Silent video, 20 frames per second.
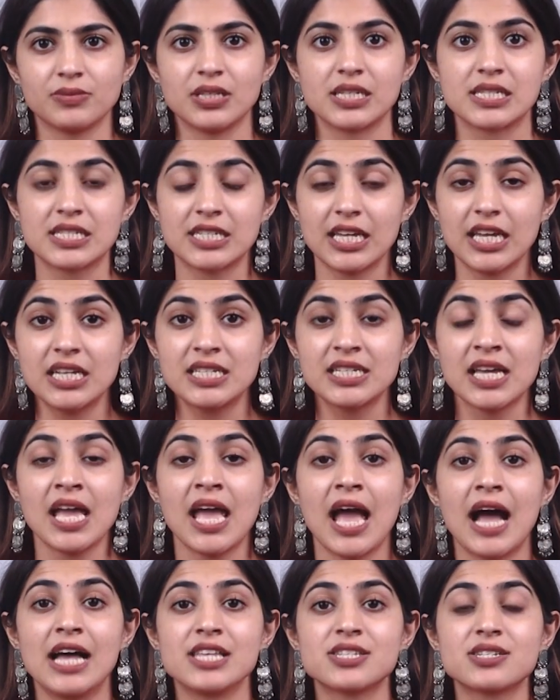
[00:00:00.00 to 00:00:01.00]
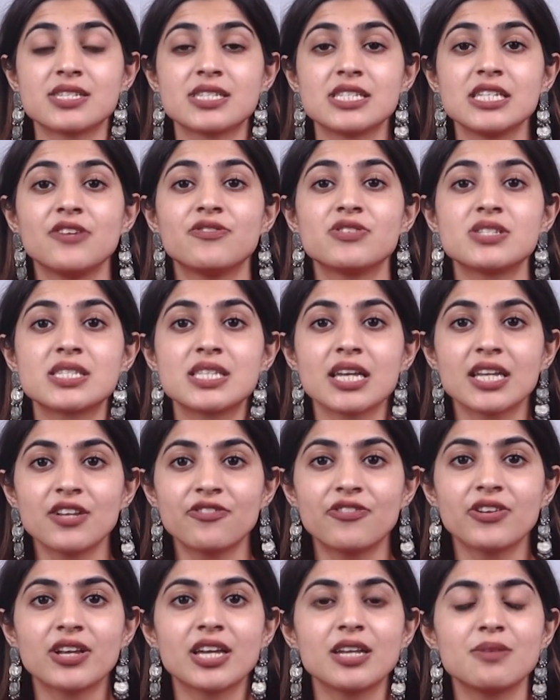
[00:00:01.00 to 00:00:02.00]
The state has received
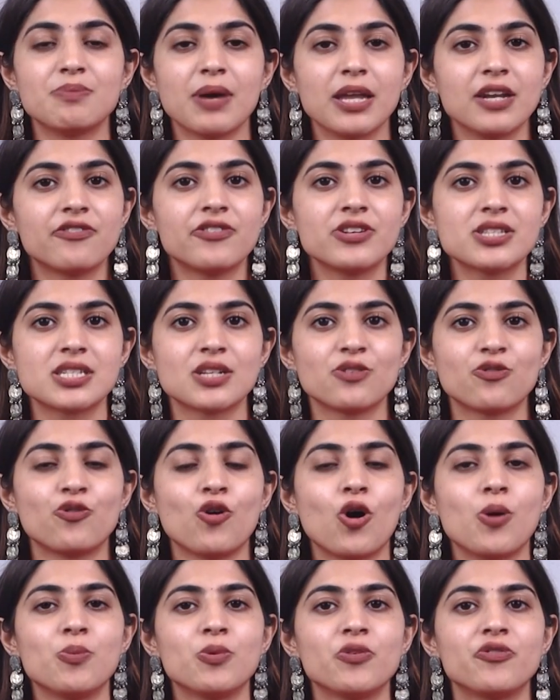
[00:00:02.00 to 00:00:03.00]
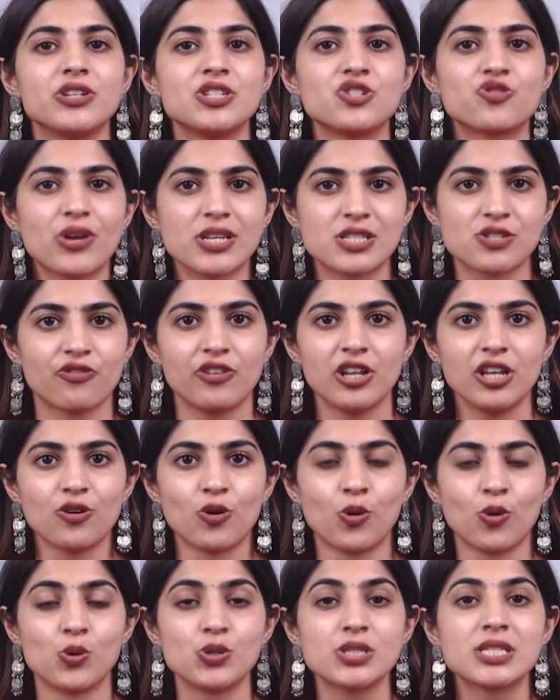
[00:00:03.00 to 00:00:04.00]
significant benefits in form of interest-free
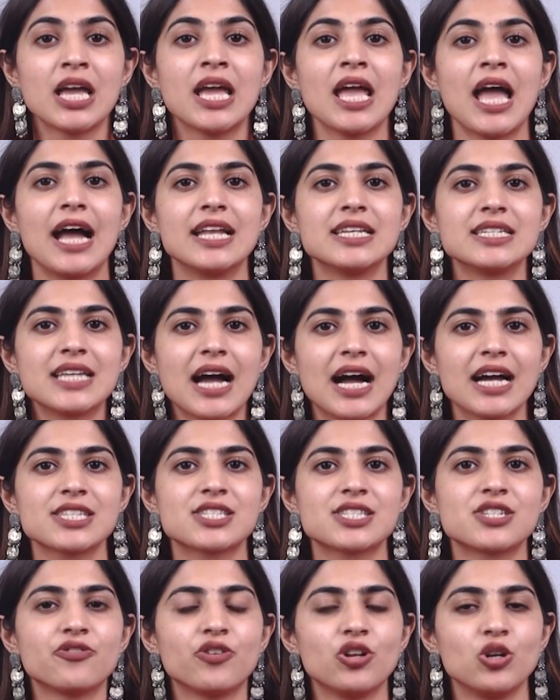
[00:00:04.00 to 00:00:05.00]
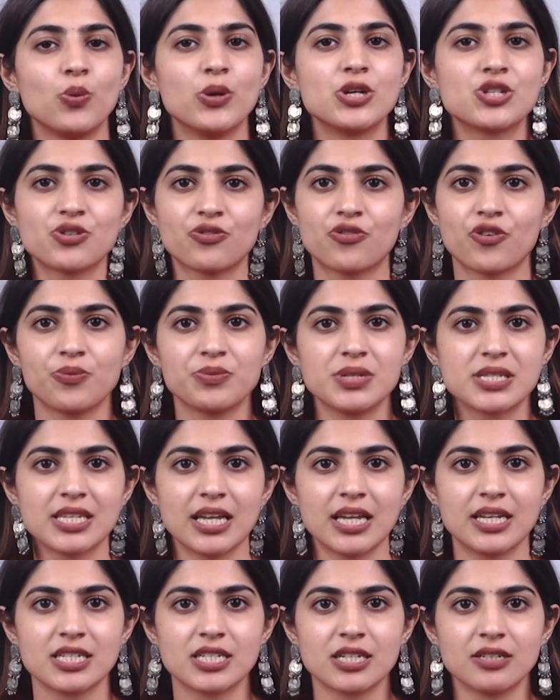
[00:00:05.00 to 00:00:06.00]
loans and tax devaluation from the
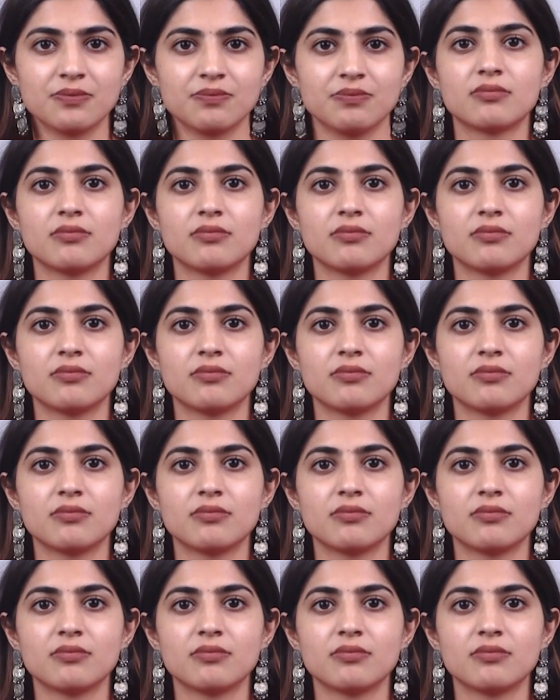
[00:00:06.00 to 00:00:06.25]
centre.